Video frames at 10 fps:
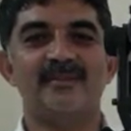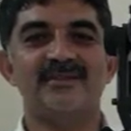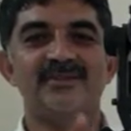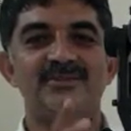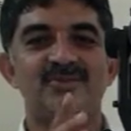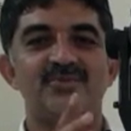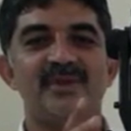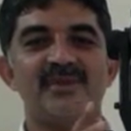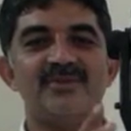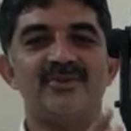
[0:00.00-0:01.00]
the
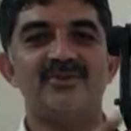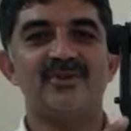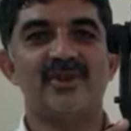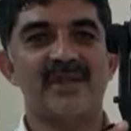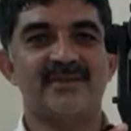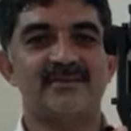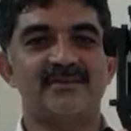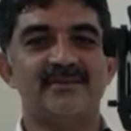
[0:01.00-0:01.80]
instrument theodolite.